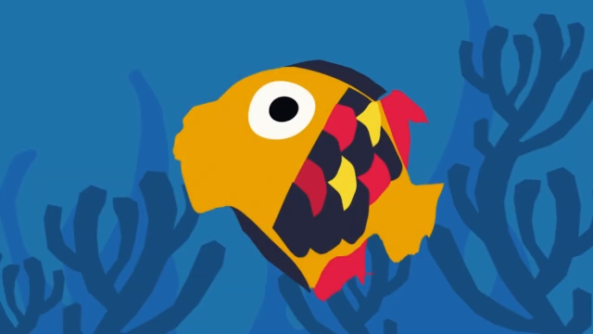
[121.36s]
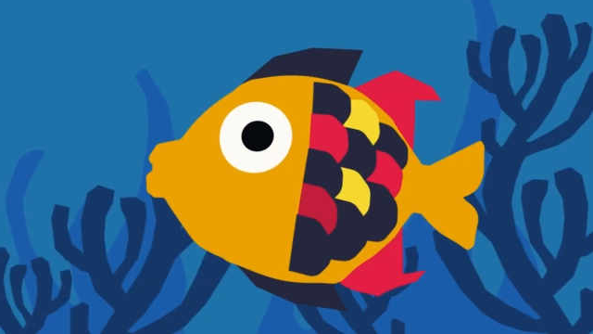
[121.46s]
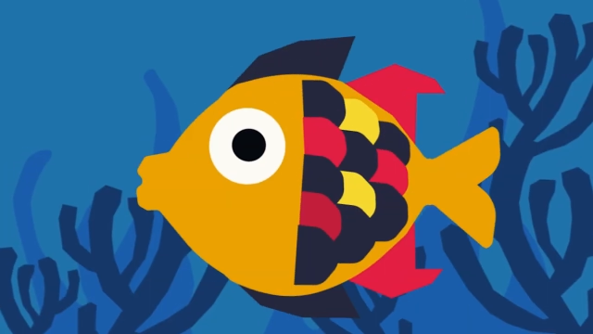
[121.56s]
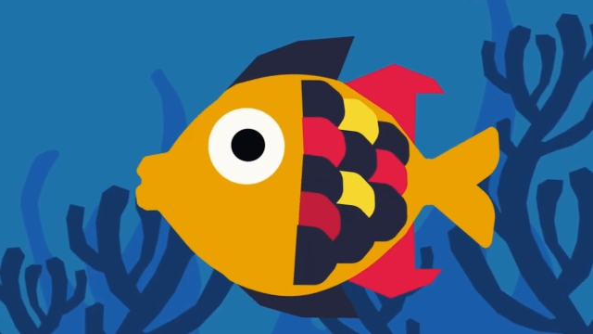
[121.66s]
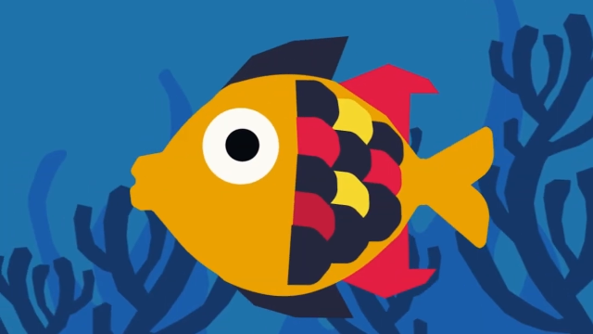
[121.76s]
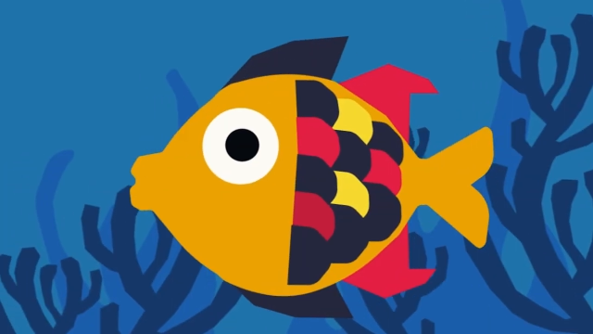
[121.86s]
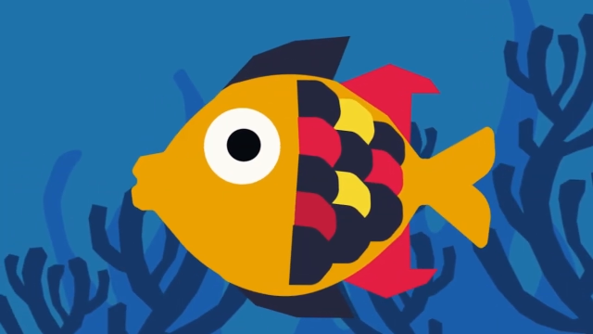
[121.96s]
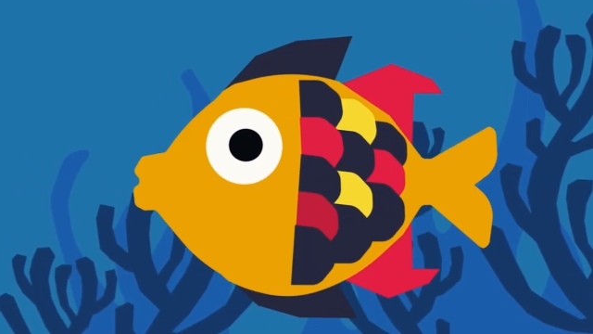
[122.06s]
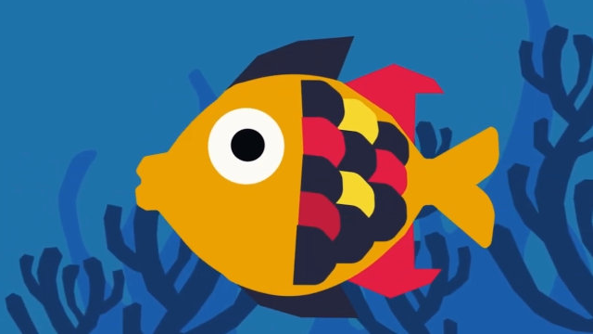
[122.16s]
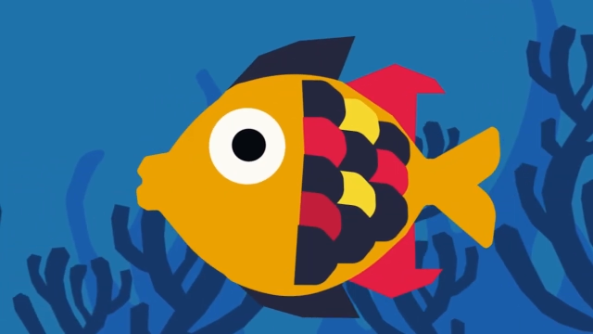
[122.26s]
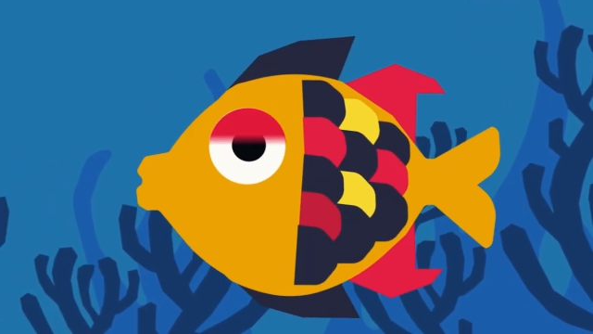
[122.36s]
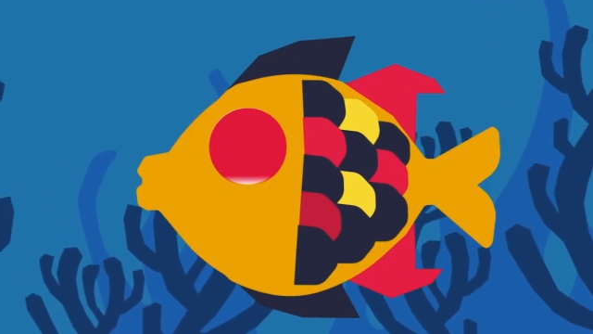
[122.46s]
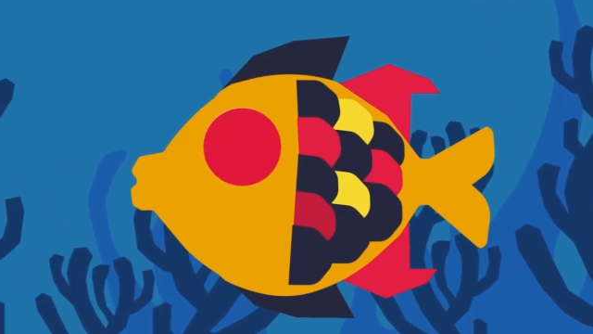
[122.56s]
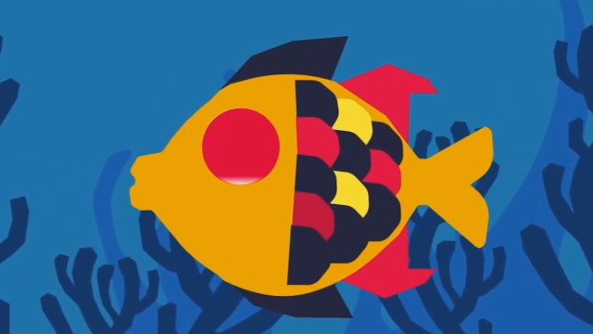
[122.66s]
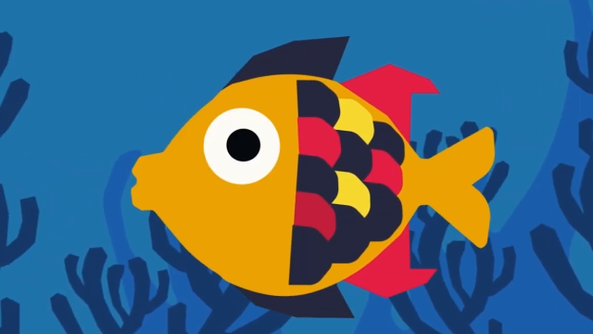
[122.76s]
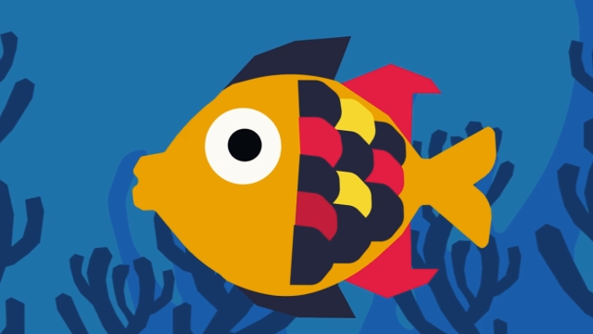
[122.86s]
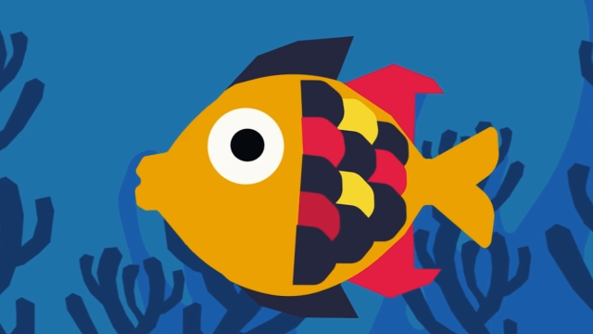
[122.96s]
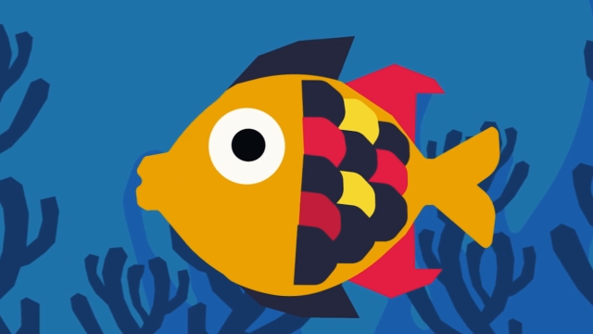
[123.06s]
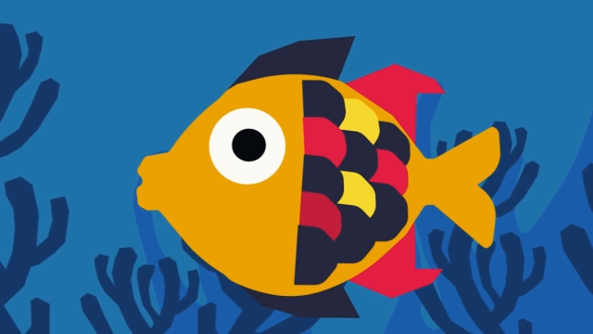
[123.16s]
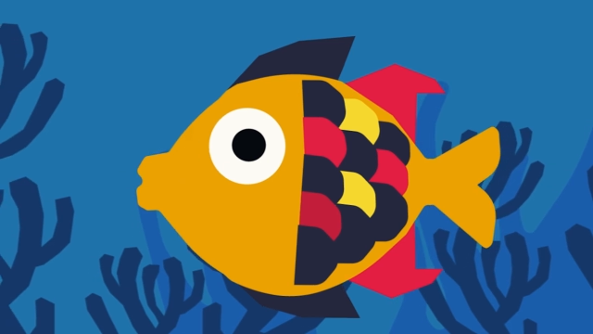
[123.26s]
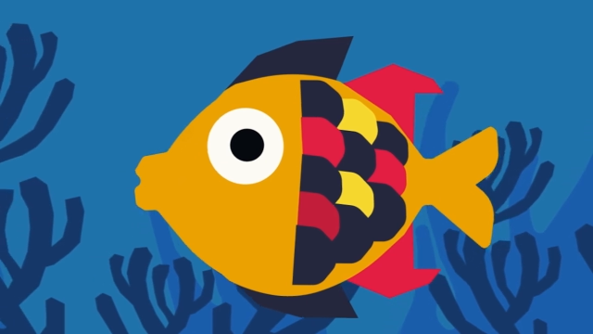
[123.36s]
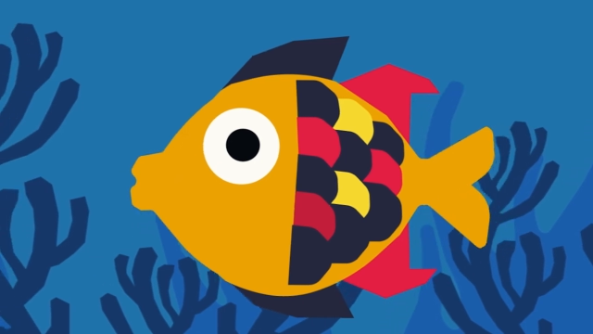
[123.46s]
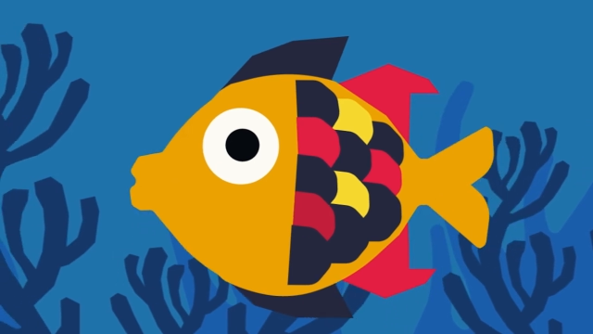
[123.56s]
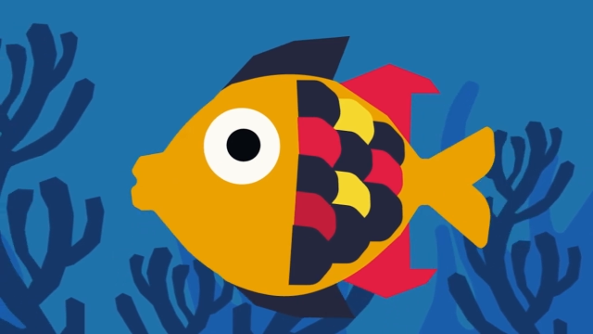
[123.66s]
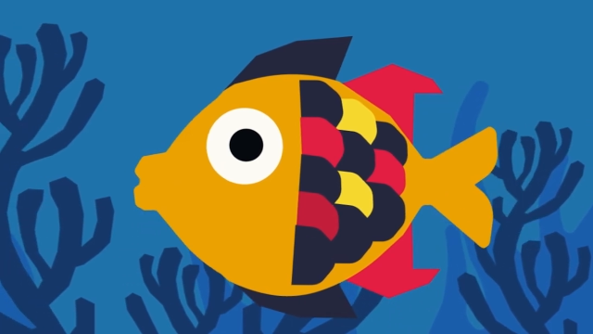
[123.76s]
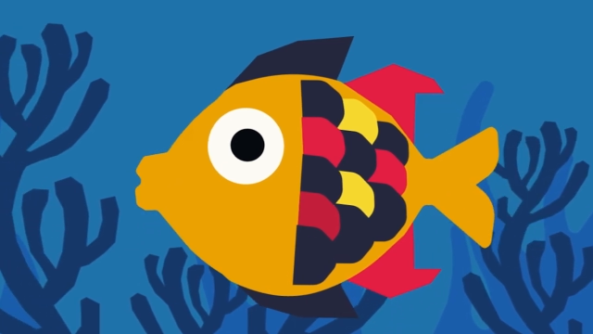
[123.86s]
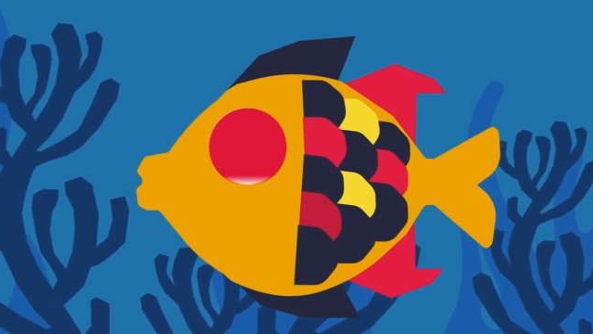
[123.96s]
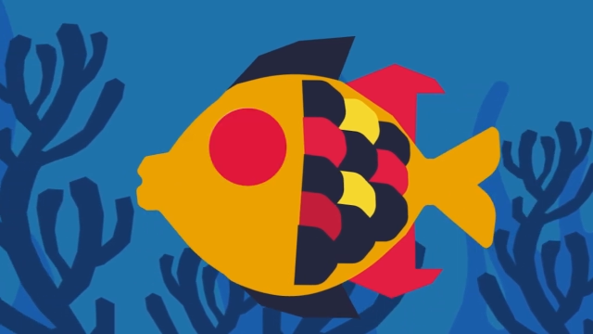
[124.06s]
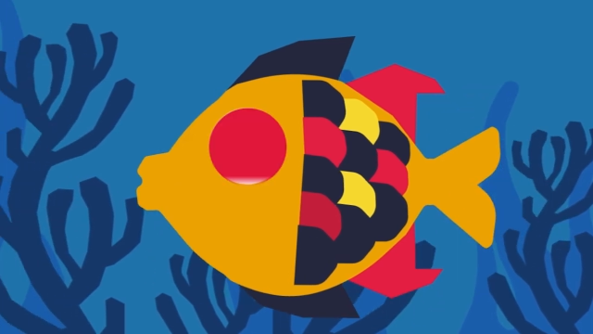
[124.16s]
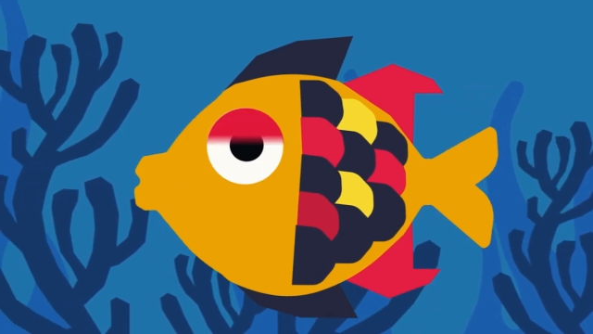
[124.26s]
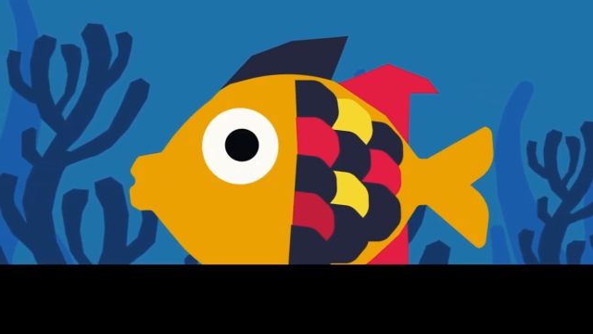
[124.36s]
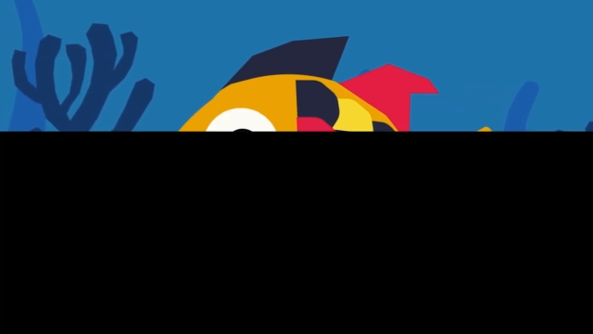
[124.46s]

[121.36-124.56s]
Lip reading: [unreadable: no face in view]